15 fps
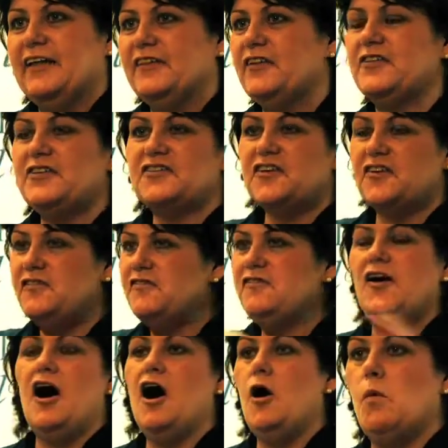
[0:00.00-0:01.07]
that it's a
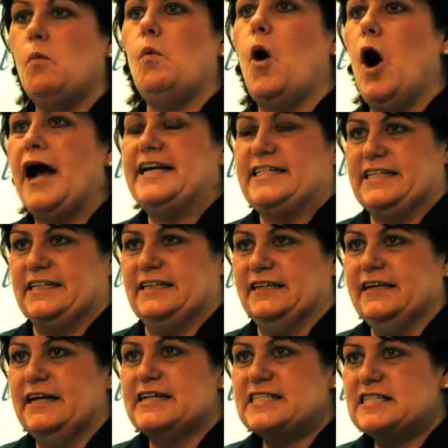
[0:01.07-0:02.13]
far wider
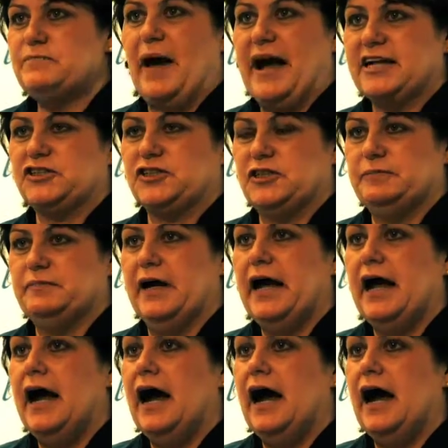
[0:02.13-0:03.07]
spectrum.